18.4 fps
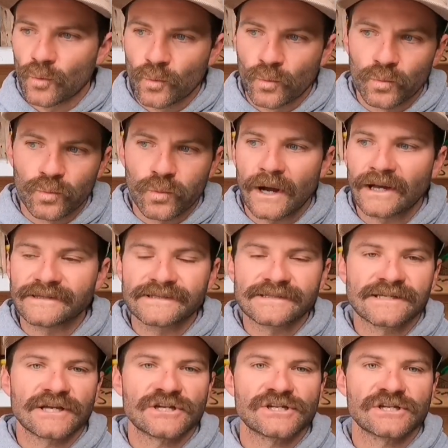
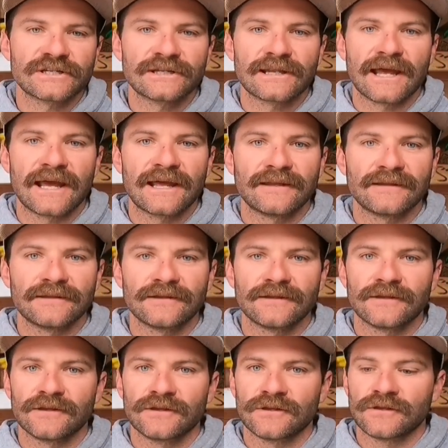one session
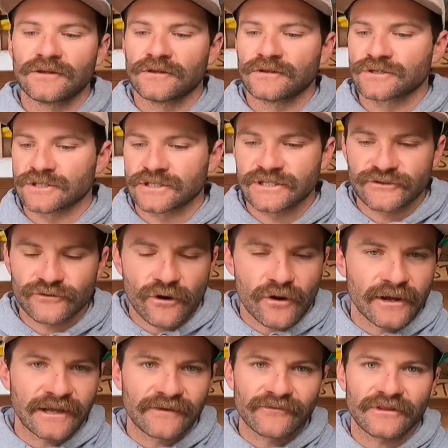and you're just
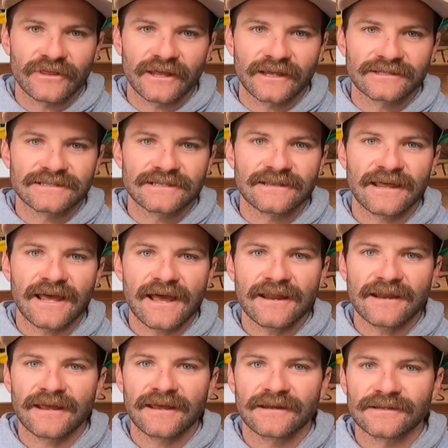throwing everything into
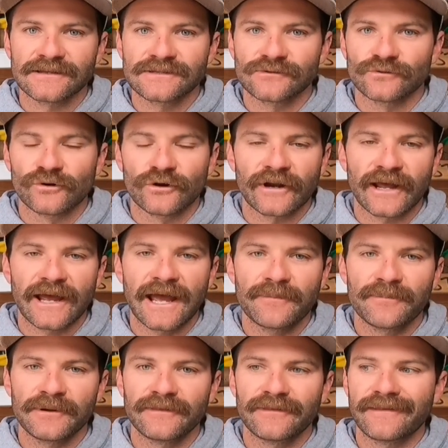that and it's all going to
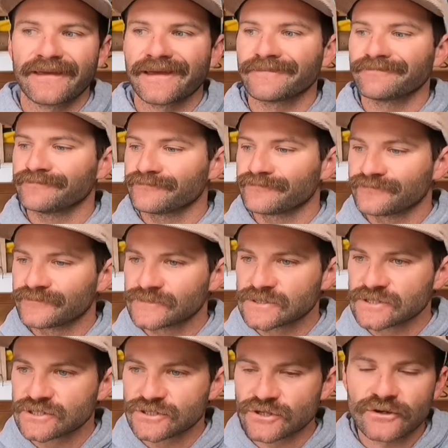happen, then
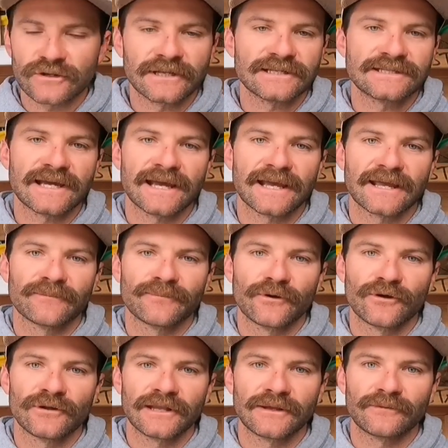certainly taking
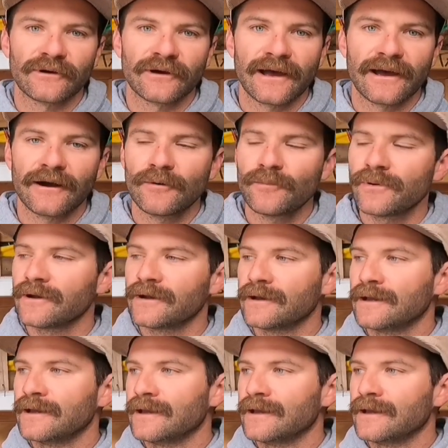burley will help.